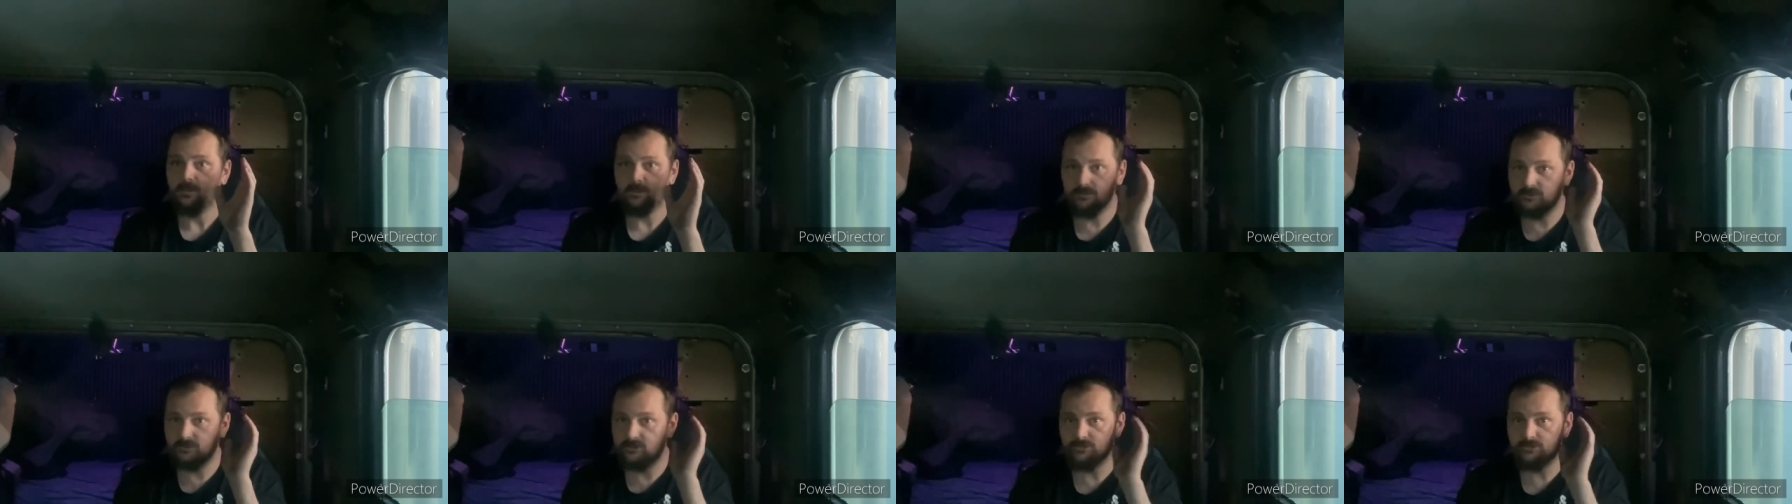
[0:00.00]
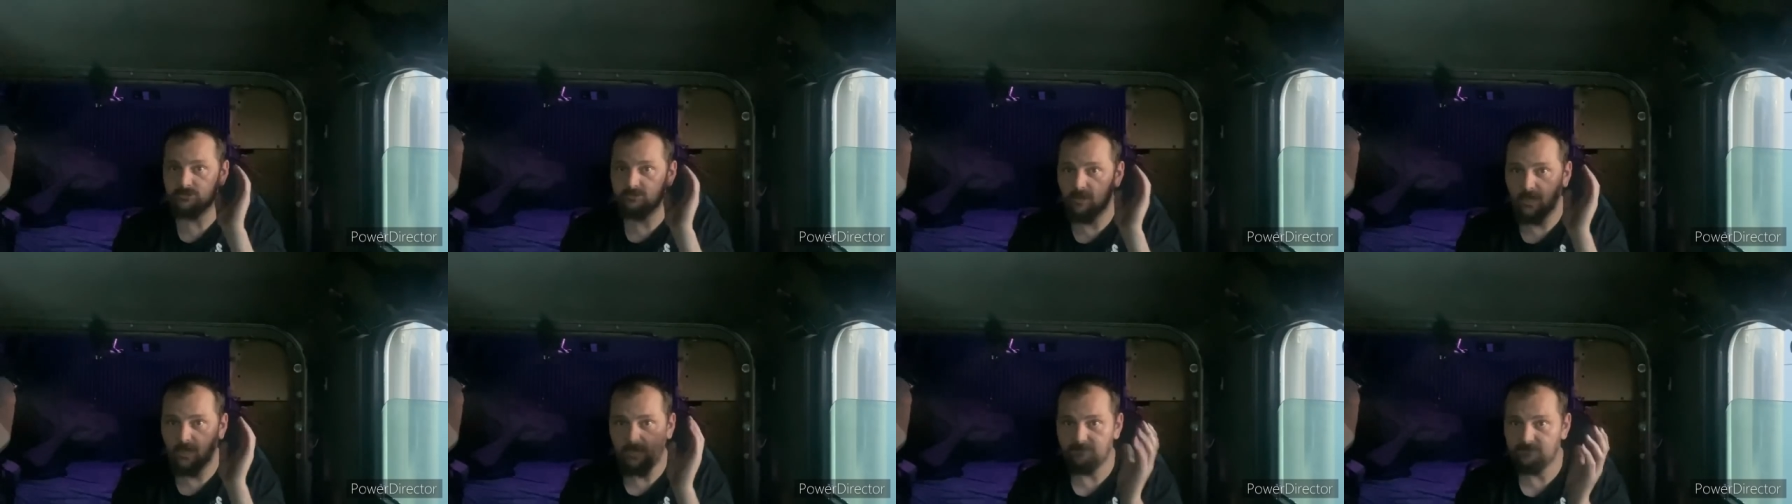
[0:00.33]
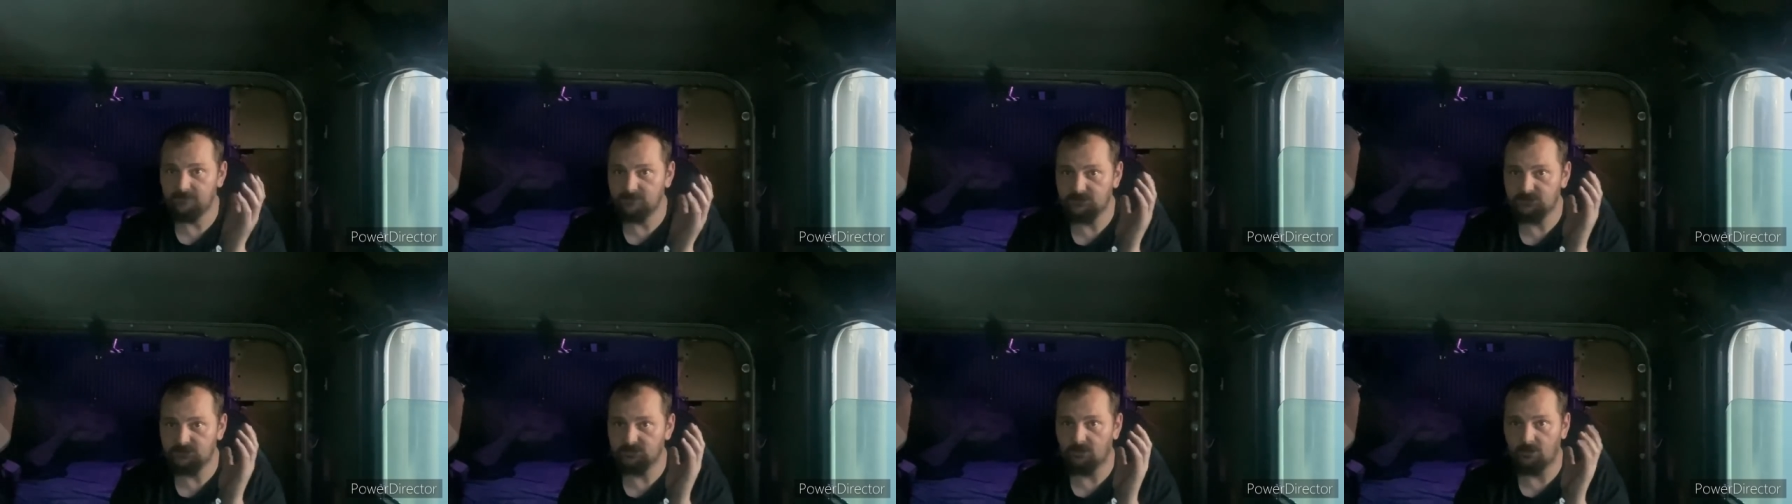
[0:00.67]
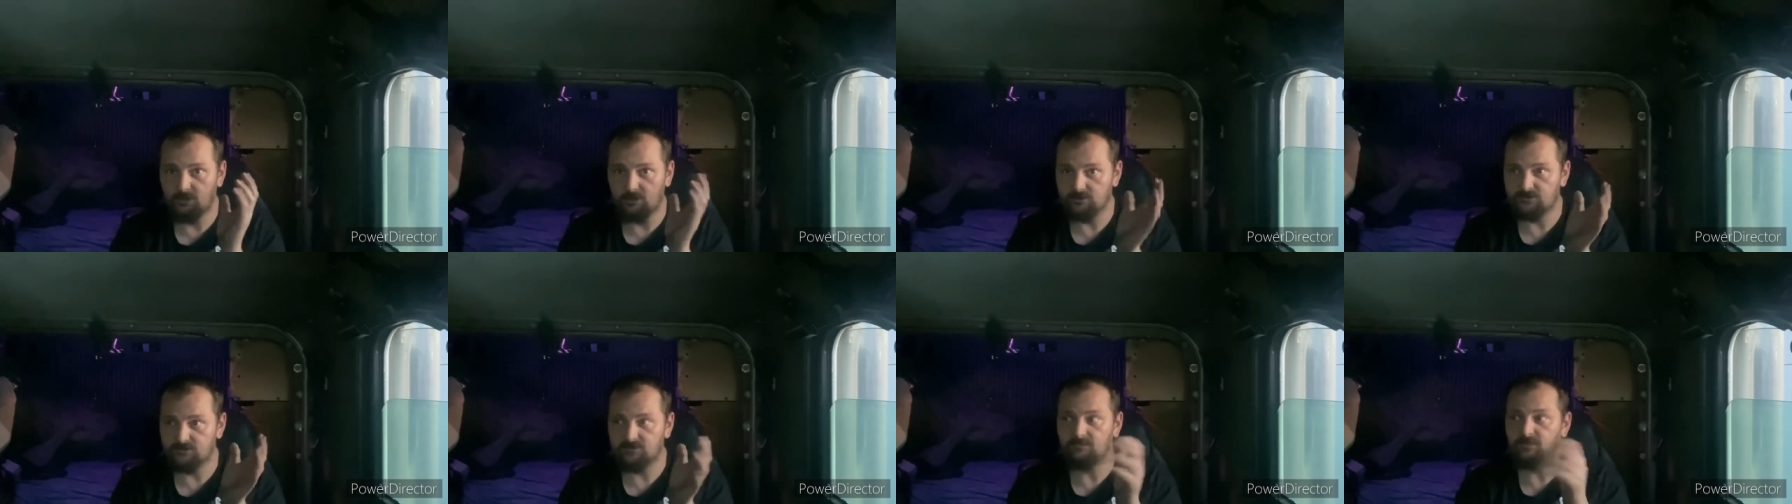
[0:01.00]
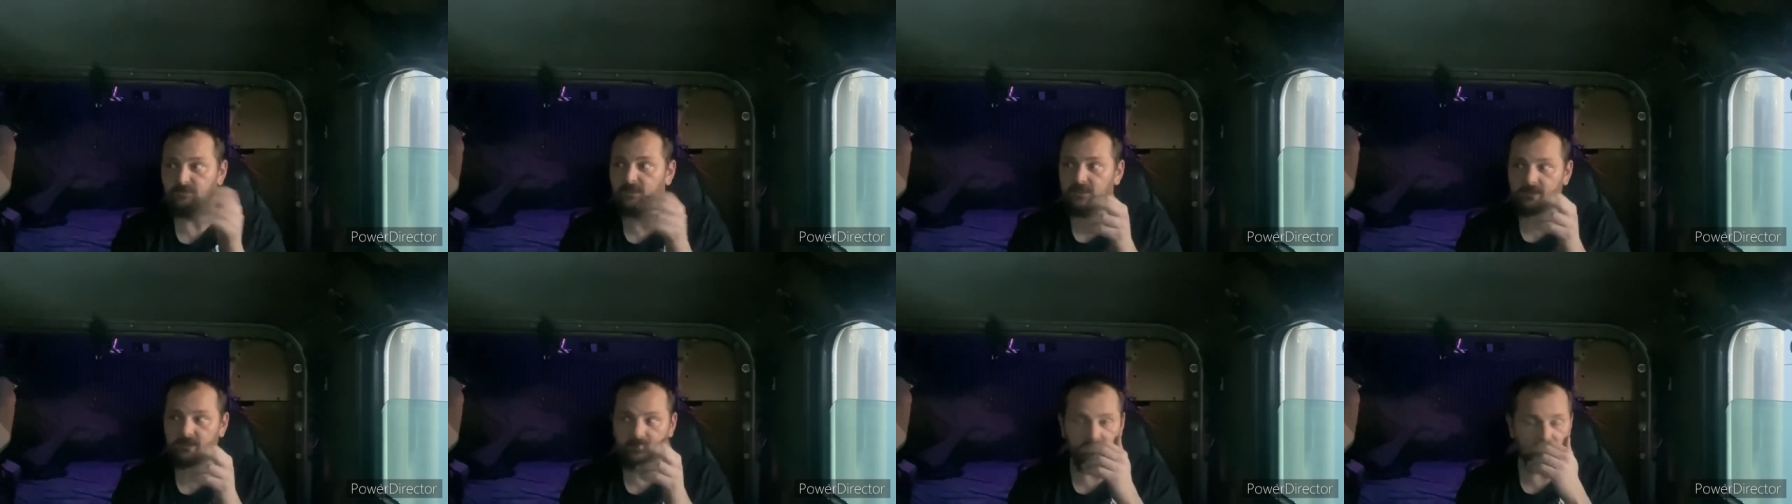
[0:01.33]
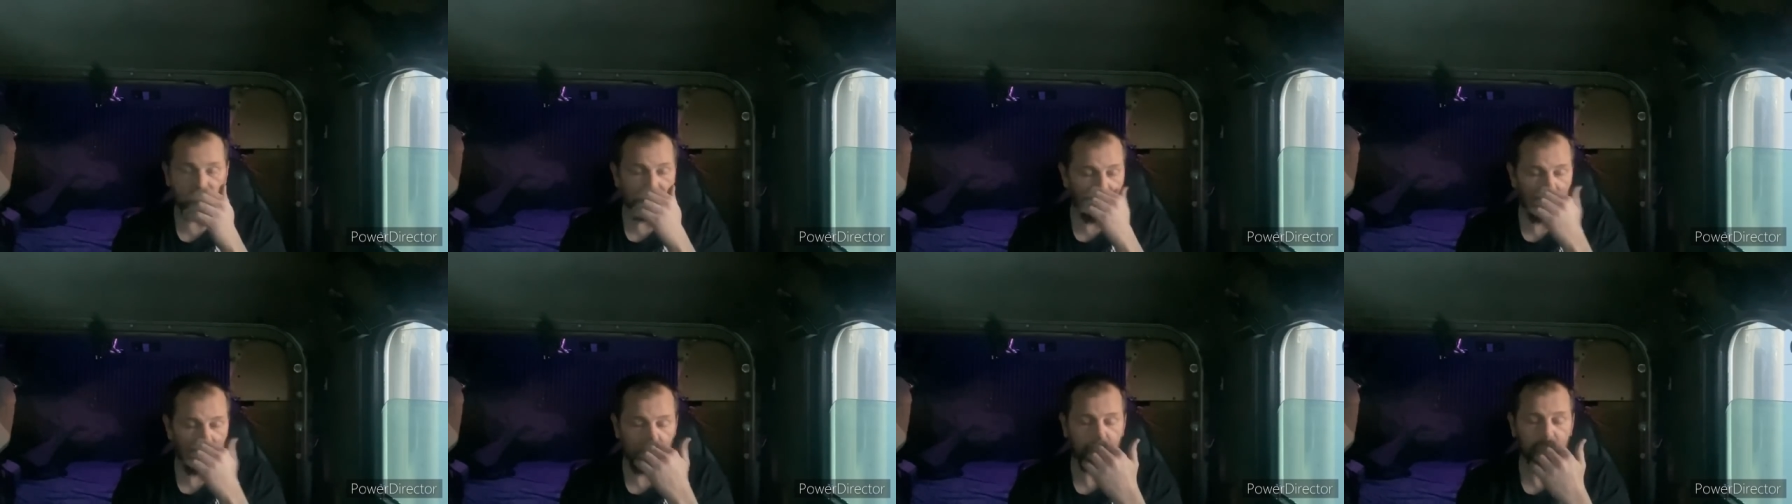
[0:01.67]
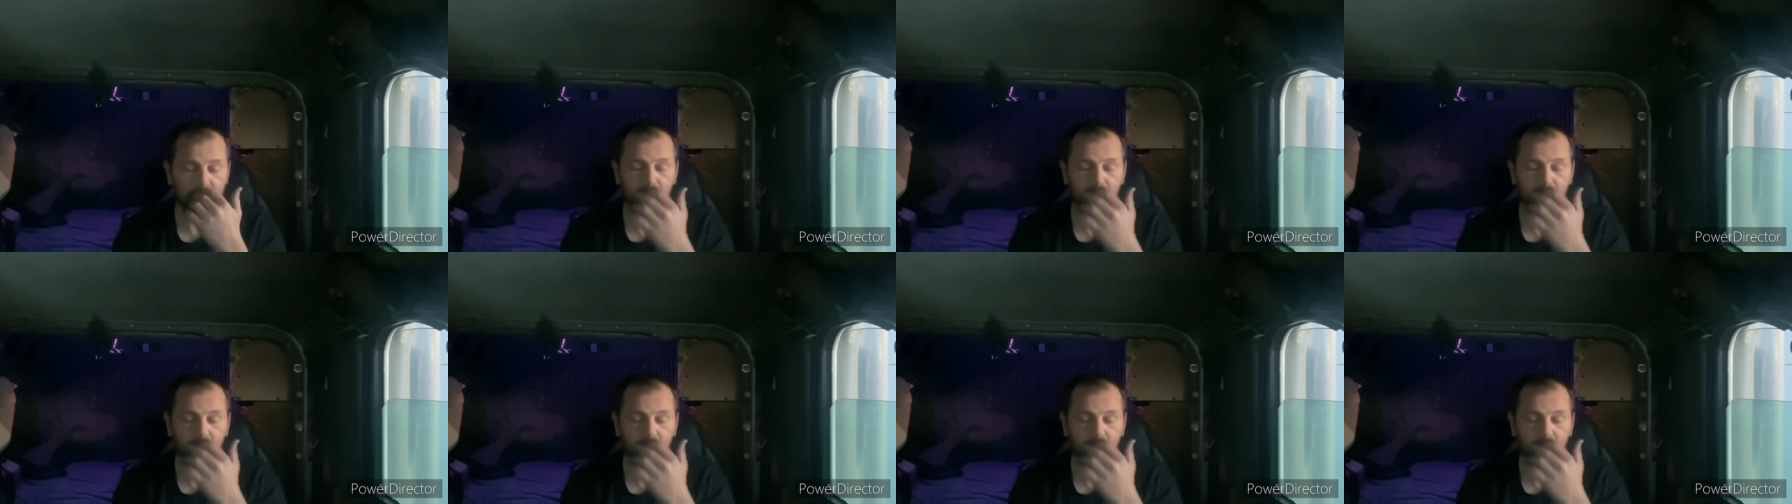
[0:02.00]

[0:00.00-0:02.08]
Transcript: just grabbing straws and making it work.